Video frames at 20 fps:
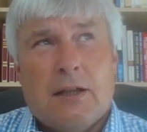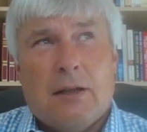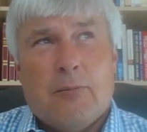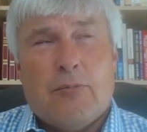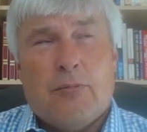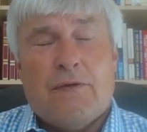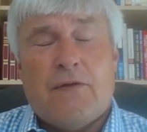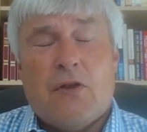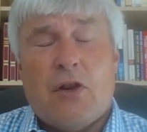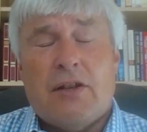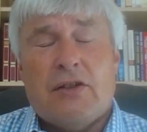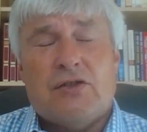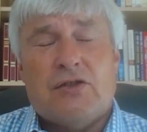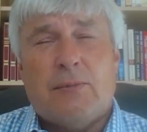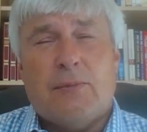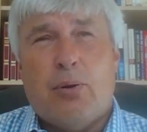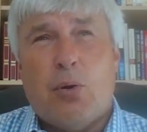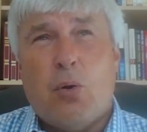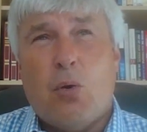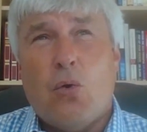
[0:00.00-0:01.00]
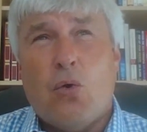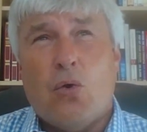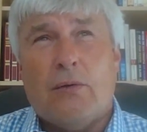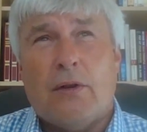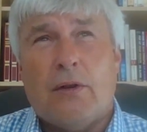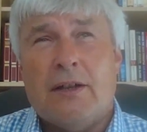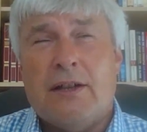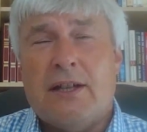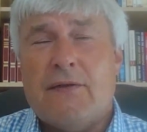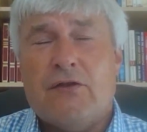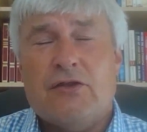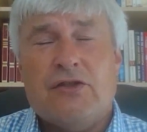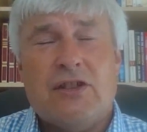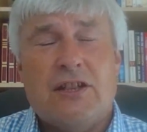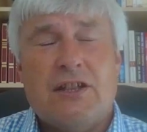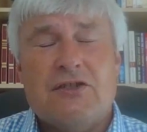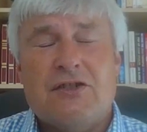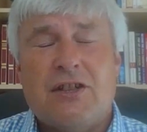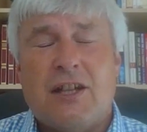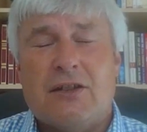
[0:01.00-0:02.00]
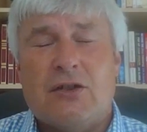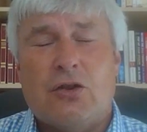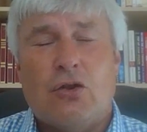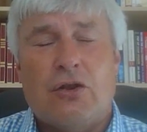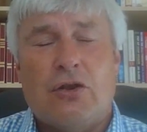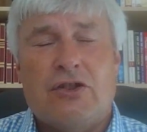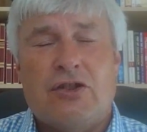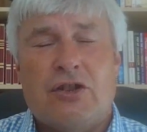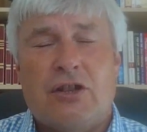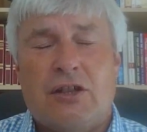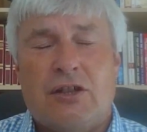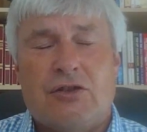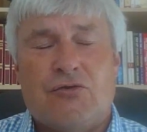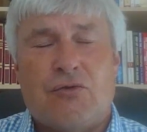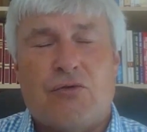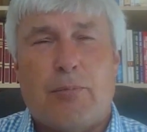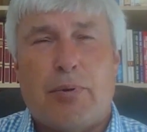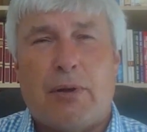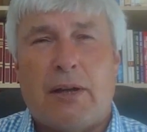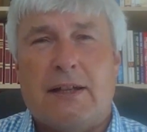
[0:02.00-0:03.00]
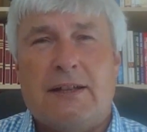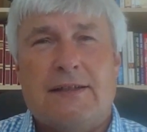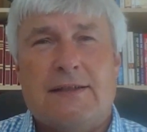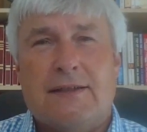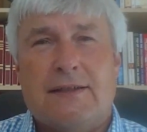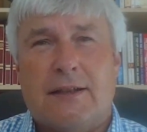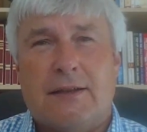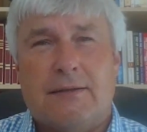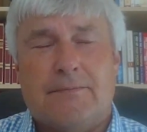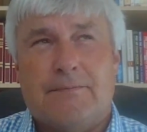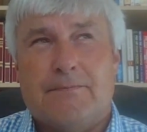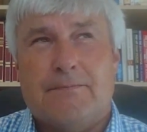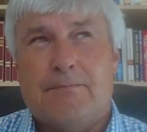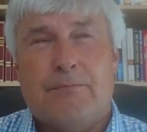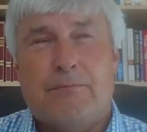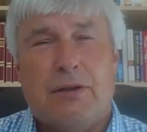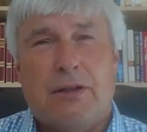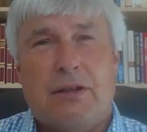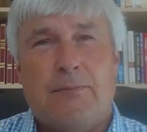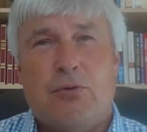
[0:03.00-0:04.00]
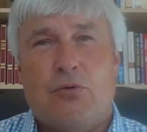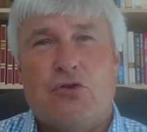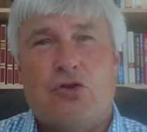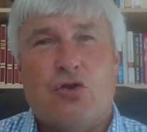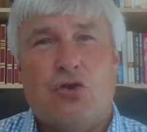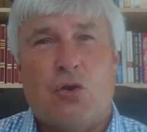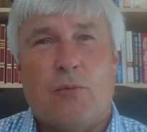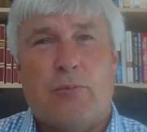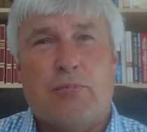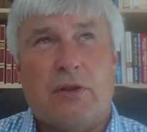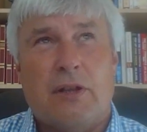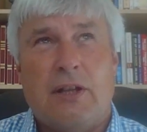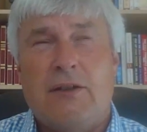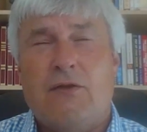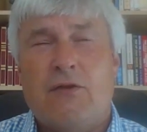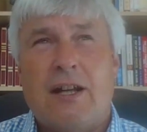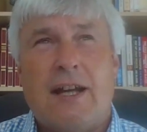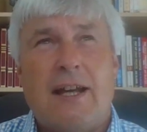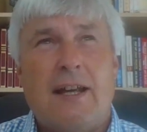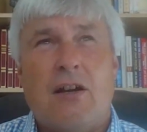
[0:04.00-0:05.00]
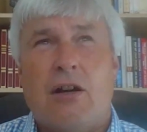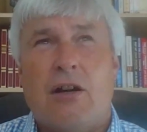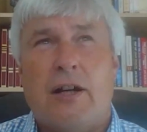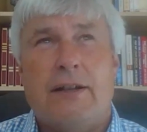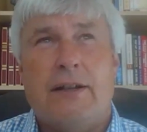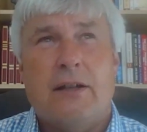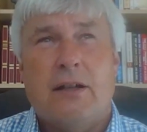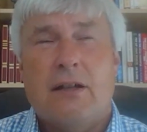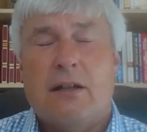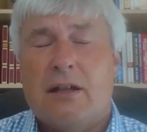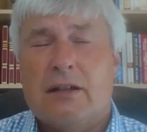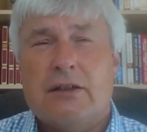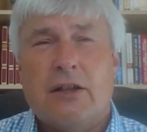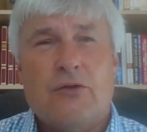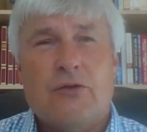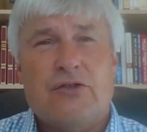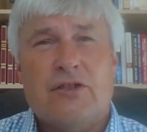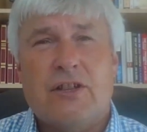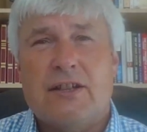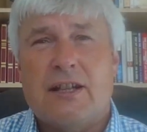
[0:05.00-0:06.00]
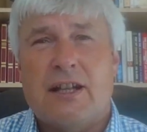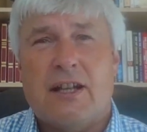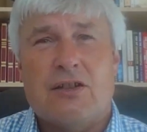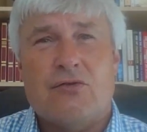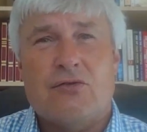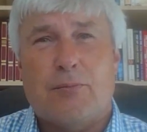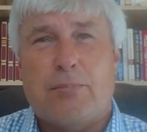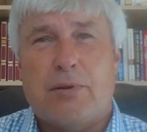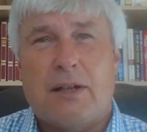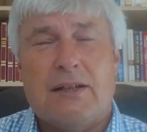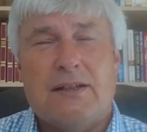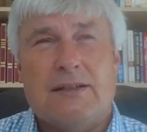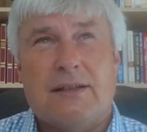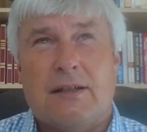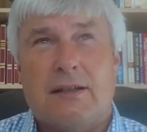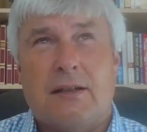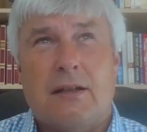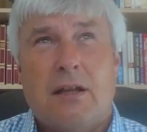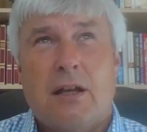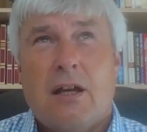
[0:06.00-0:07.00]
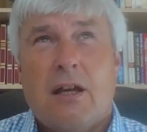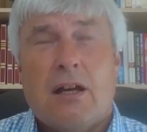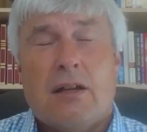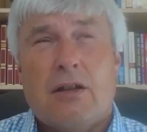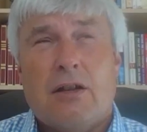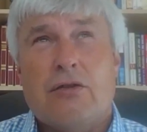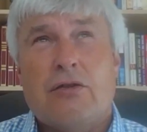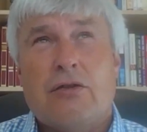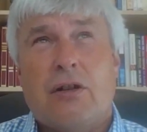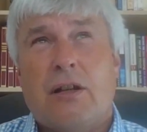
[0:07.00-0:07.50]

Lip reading: provide a support. I've never seen technology as replacing people's jobs, even AI. I don't see that as replacing. And